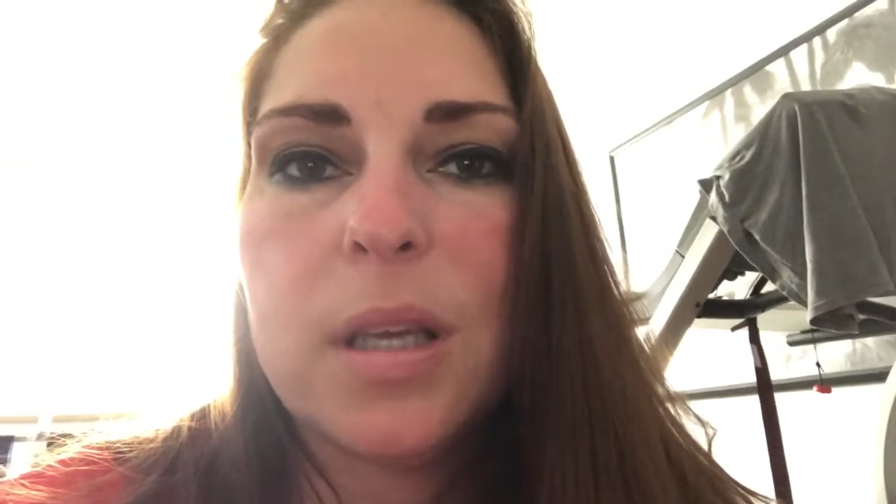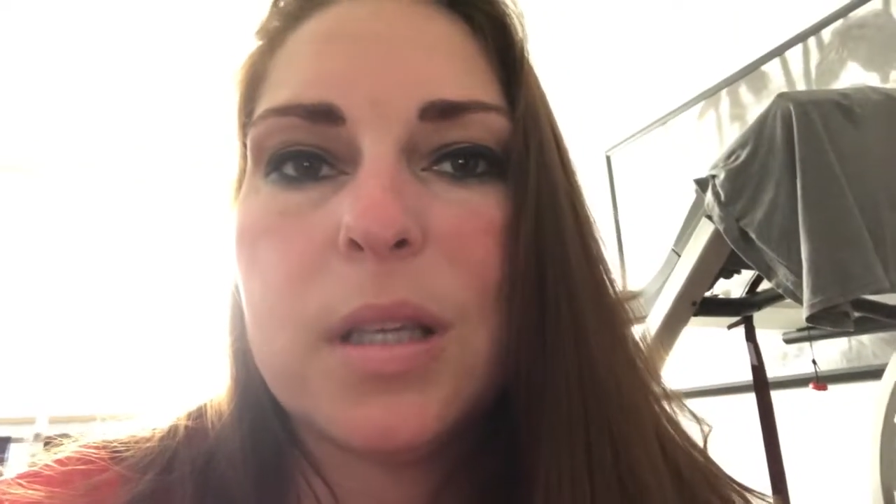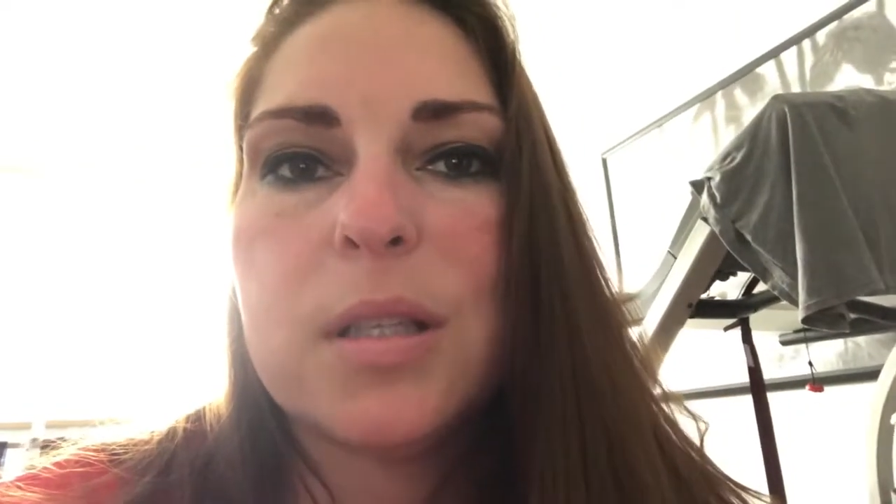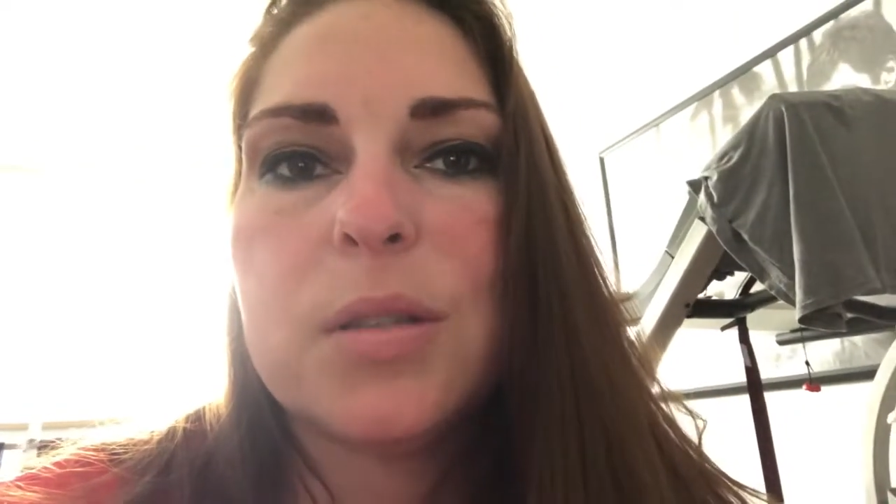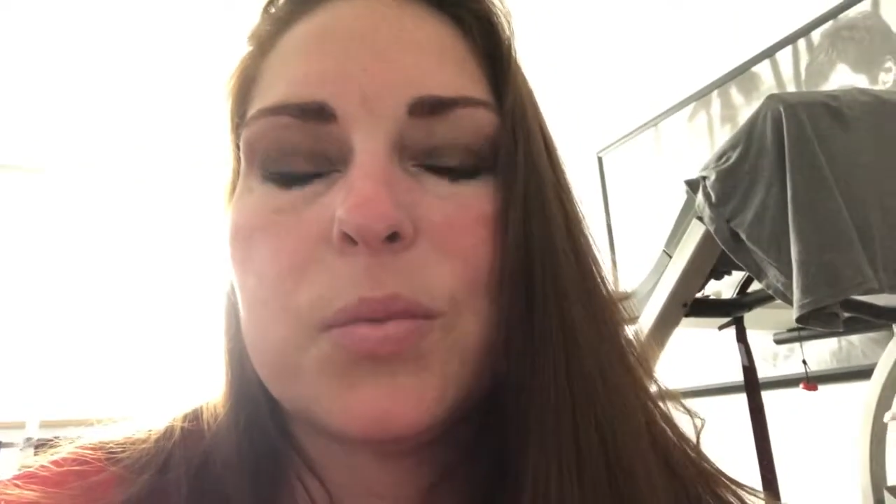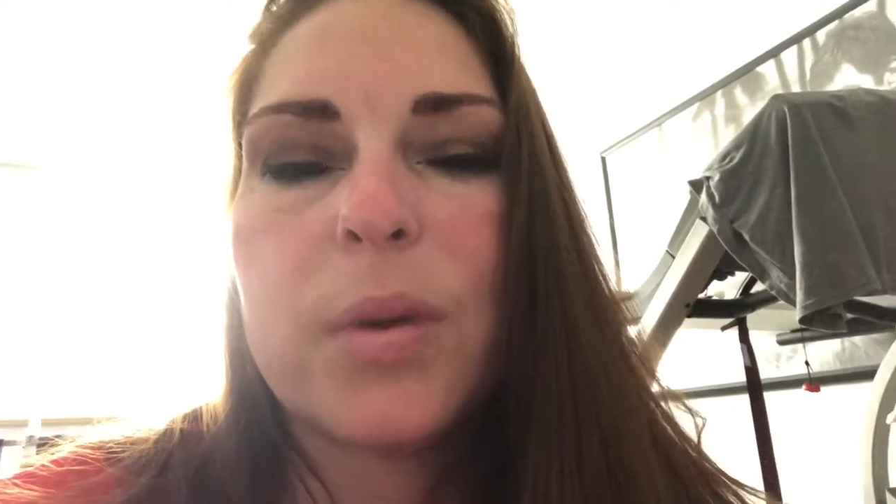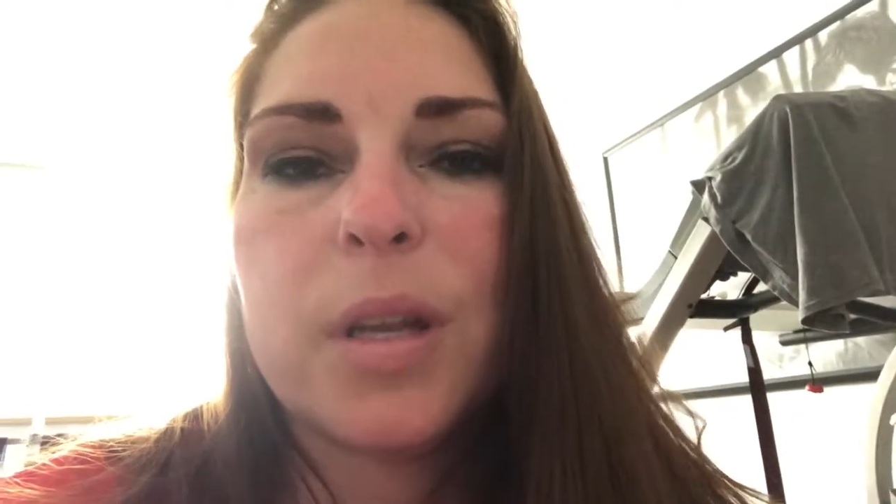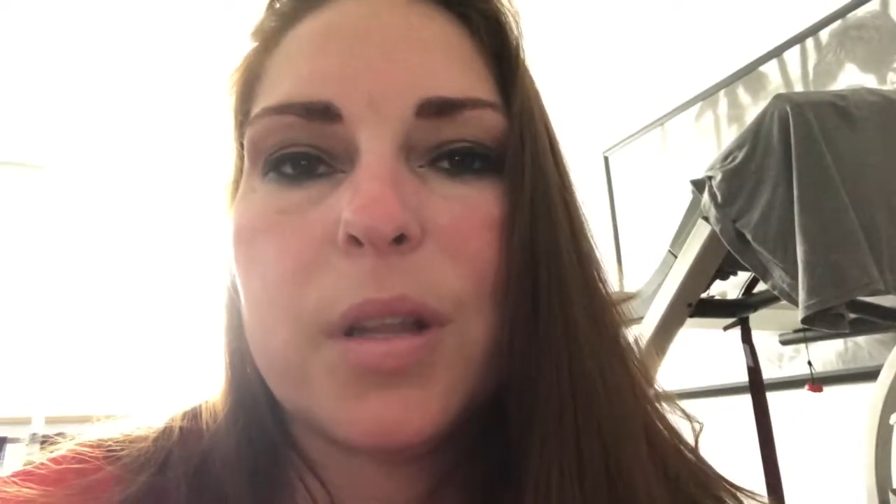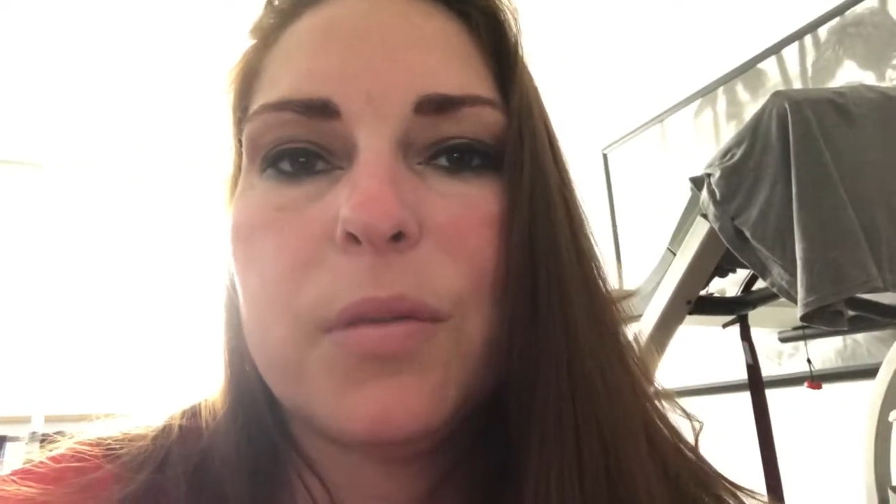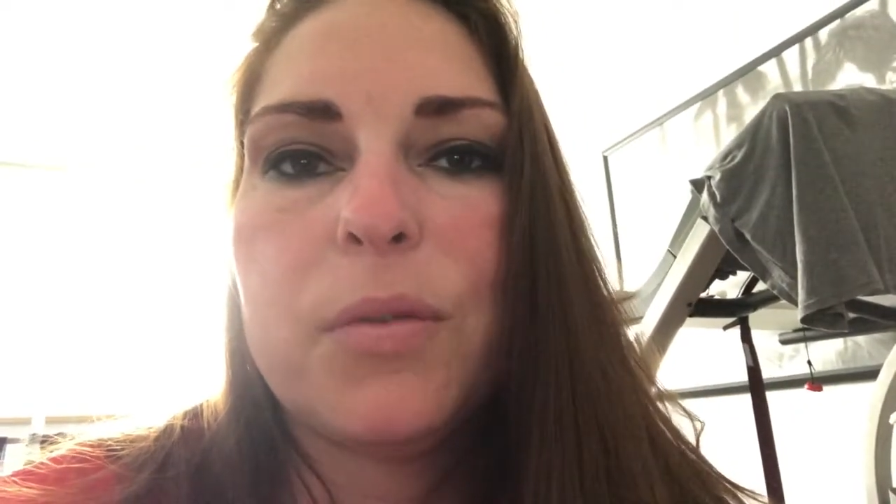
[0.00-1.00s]
is
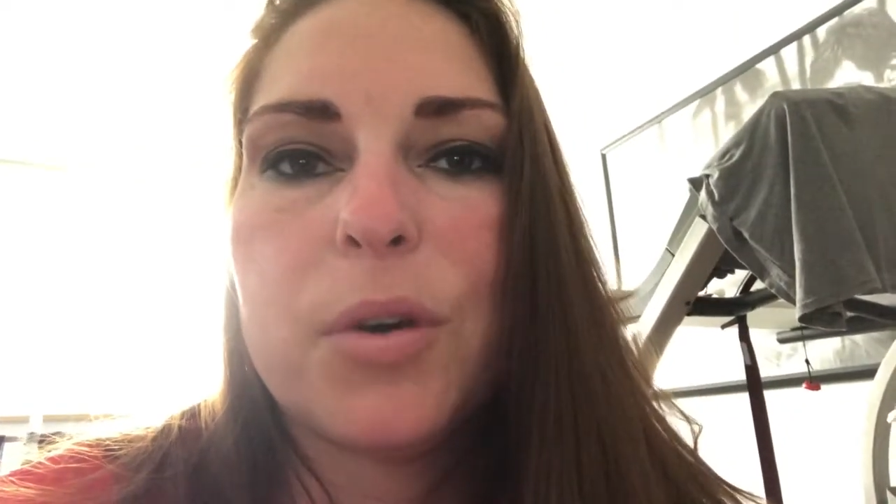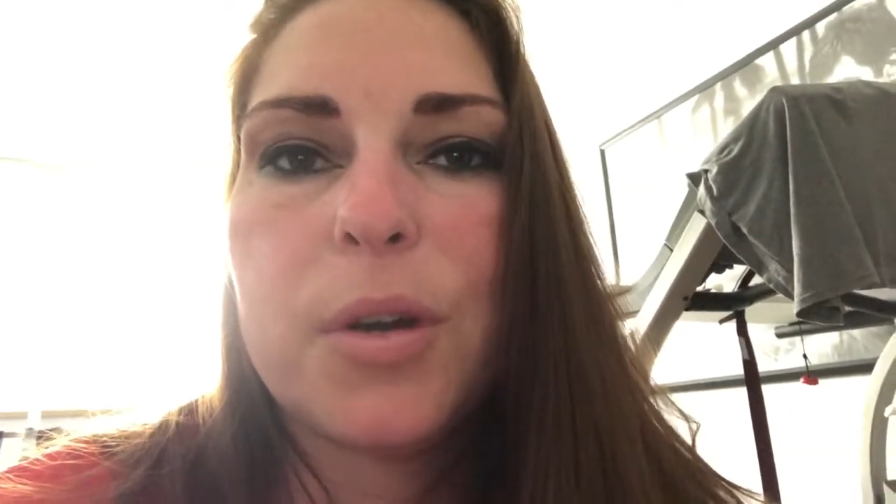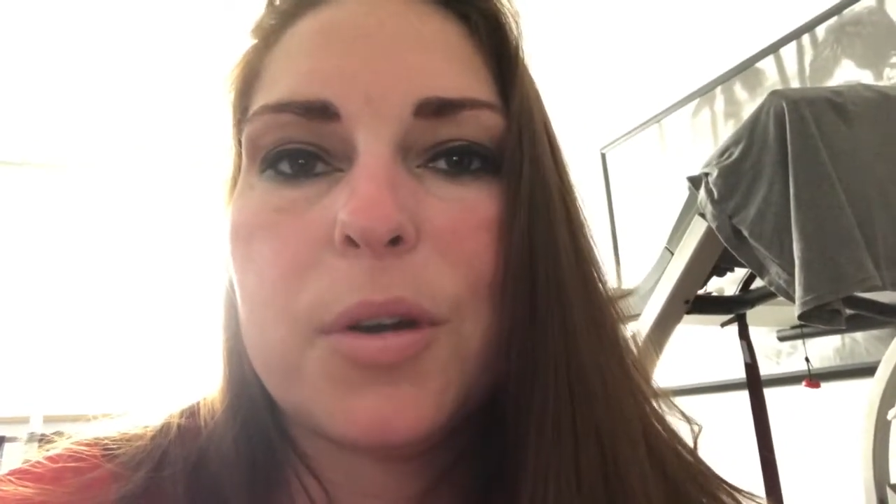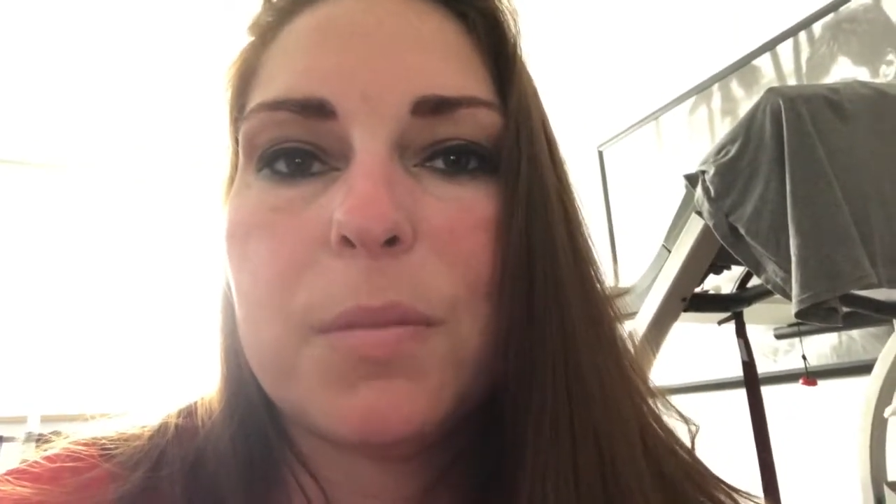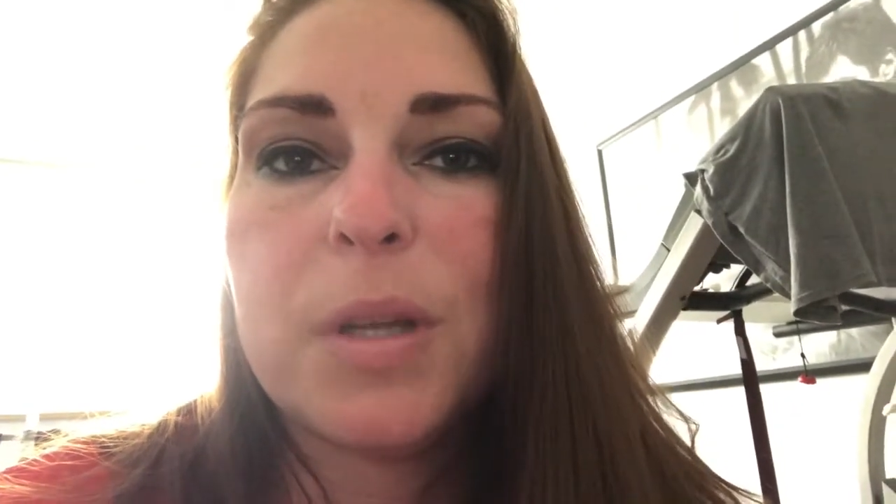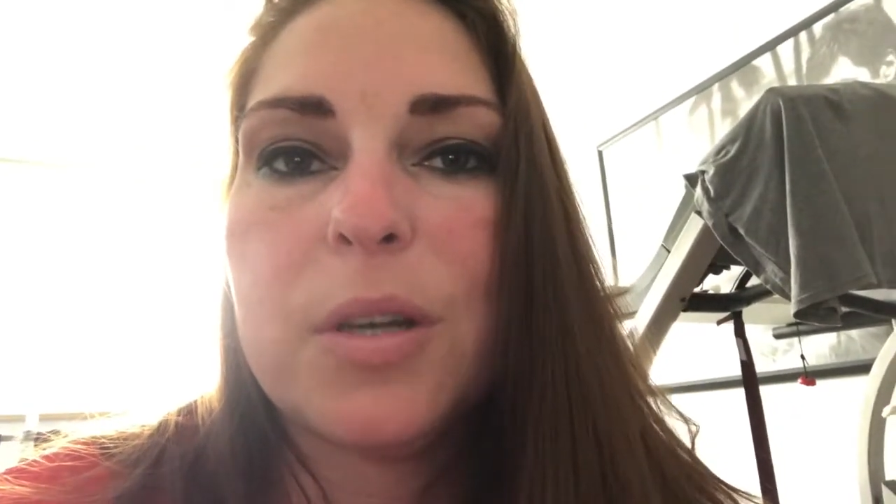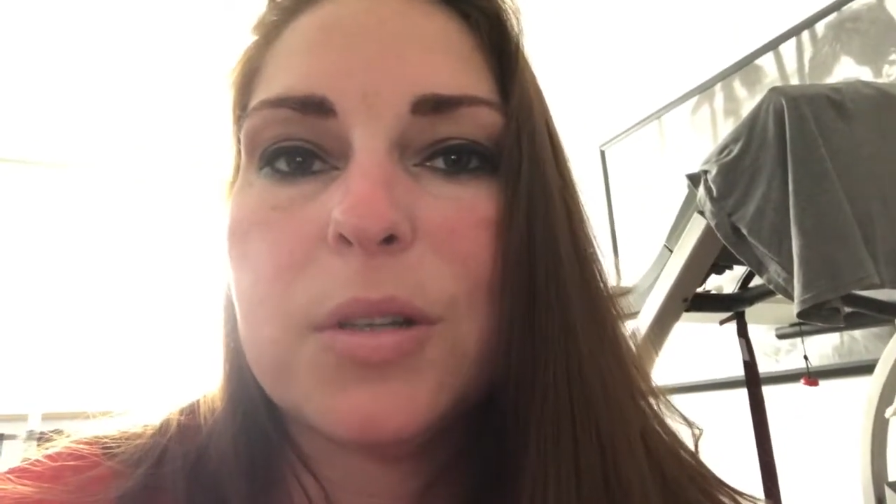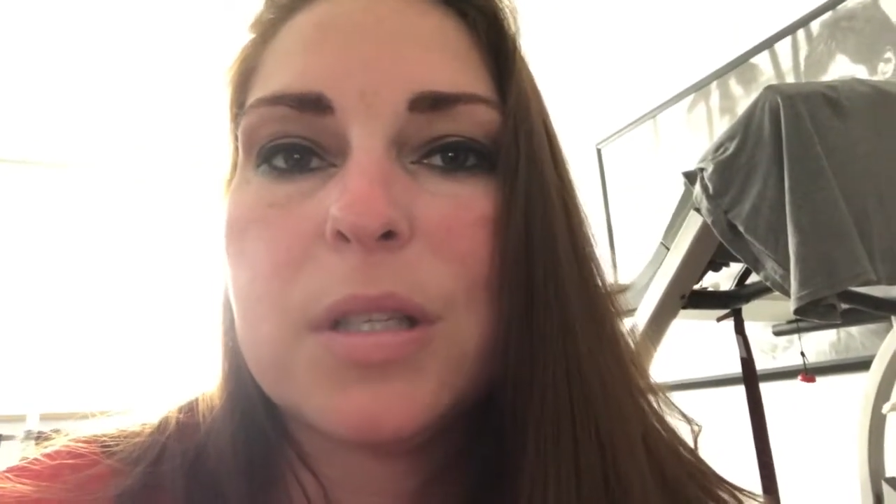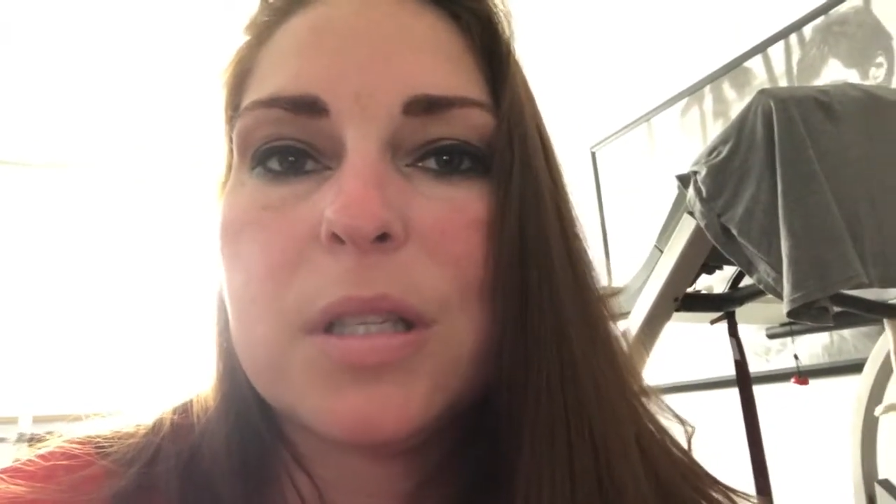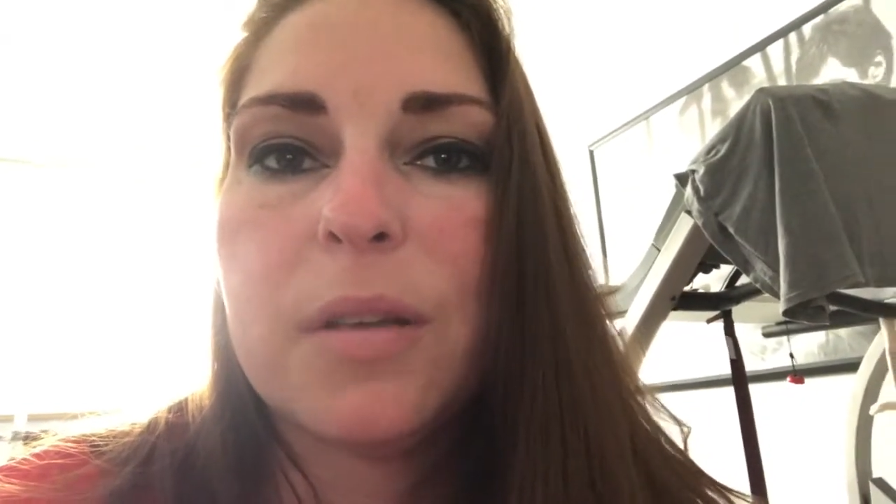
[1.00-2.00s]
running the 400 meter
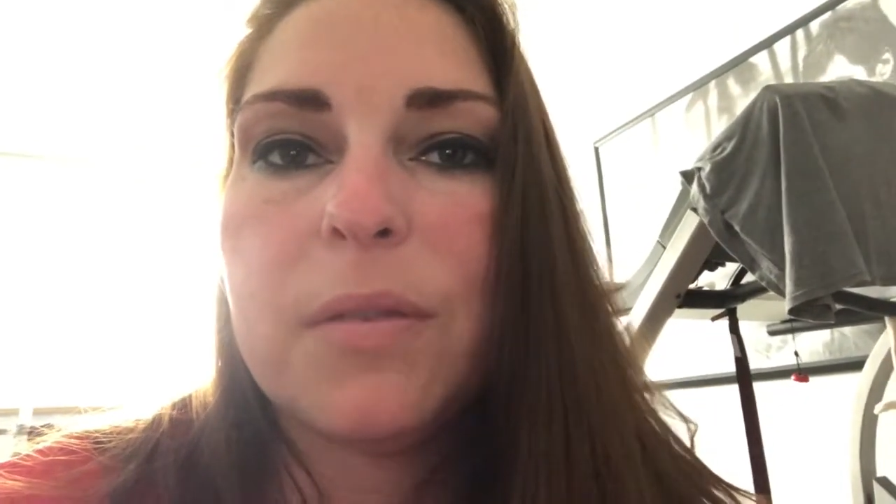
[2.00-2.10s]
to see